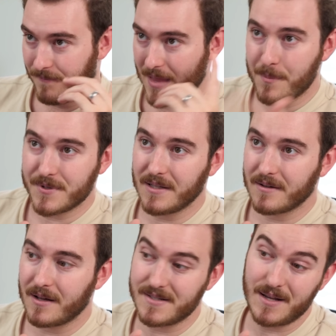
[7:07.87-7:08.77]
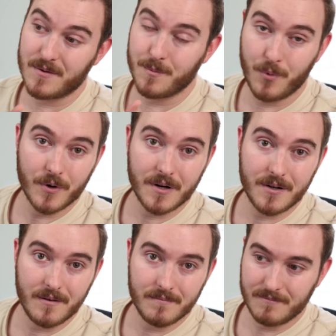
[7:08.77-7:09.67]
Apple Silicon is now
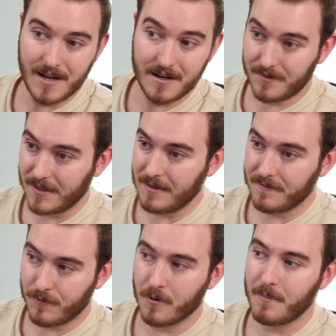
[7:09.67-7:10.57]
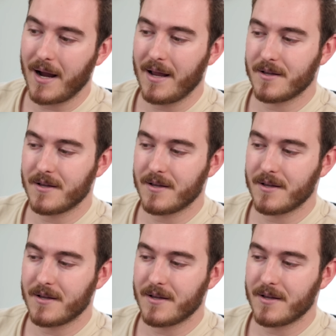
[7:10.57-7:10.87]
supported natively for Maya.